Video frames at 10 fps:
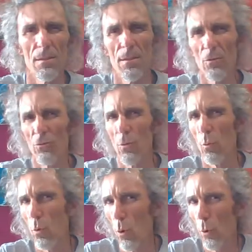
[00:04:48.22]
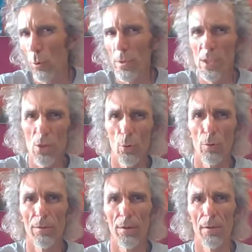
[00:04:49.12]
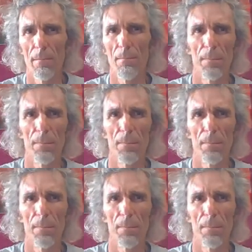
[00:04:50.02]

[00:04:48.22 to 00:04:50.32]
rewards or the